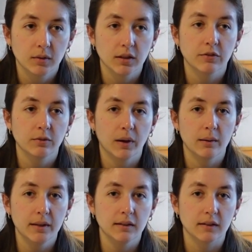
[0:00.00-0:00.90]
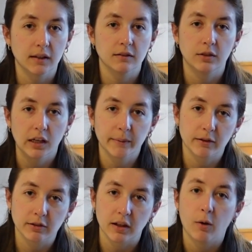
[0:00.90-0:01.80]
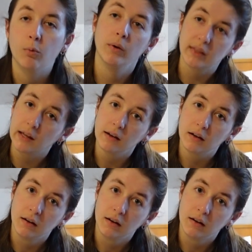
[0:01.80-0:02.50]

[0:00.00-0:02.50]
one that flew by me decided to take my croissant with it.